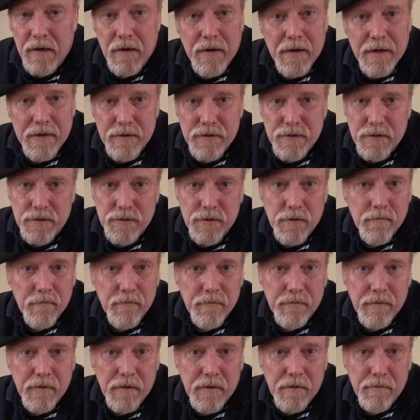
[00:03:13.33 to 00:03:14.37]
I used to serve
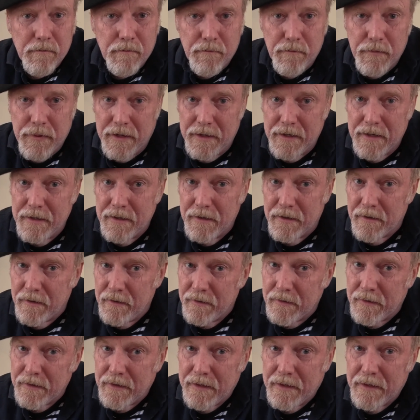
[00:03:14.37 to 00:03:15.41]
paella,
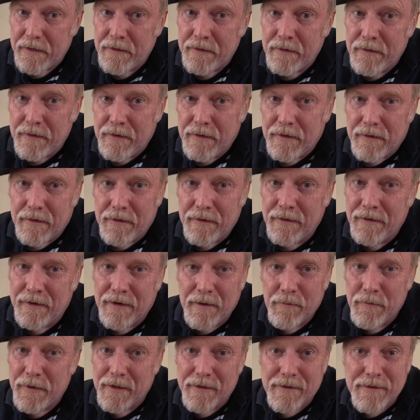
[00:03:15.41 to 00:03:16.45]
and I
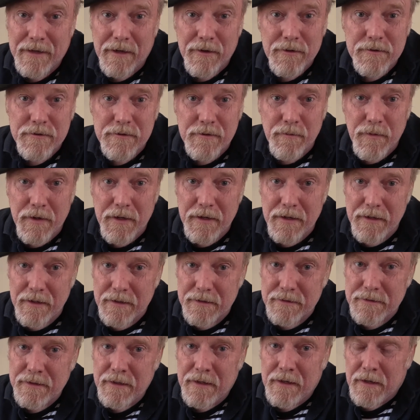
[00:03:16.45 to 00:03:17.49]
made thousands of
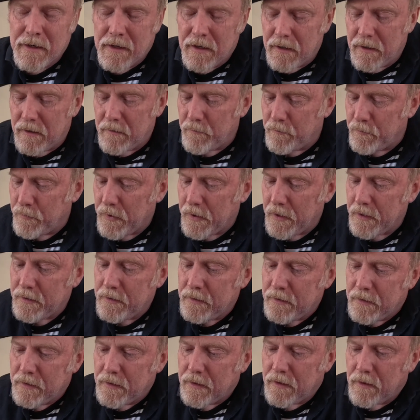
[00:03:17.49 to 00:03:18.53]
paellas, but
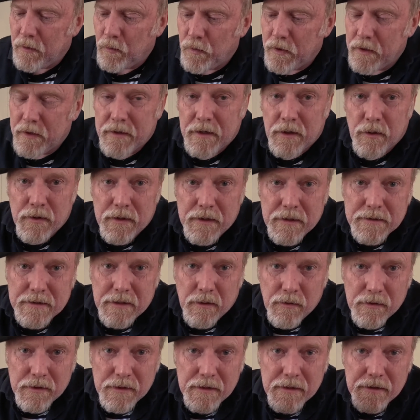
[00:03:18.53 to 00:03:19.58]
one of the ingredients that
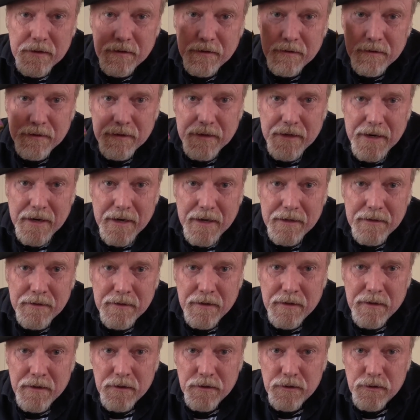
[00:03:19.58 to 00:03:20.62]
we did add
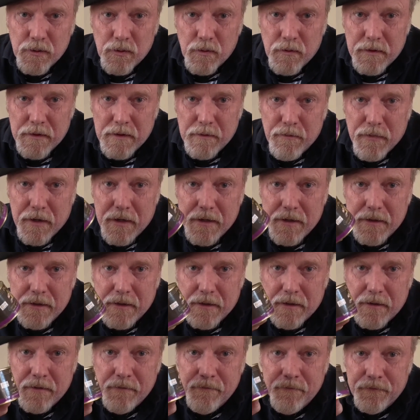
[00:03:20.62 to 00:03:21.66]
to the
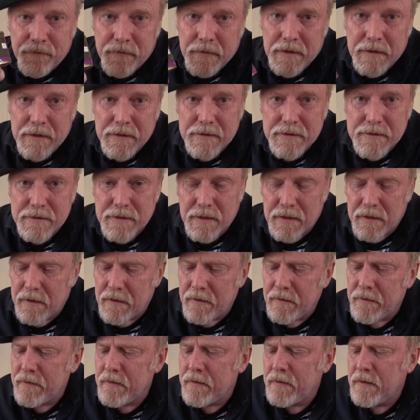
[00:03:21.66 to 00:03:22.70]
paella is the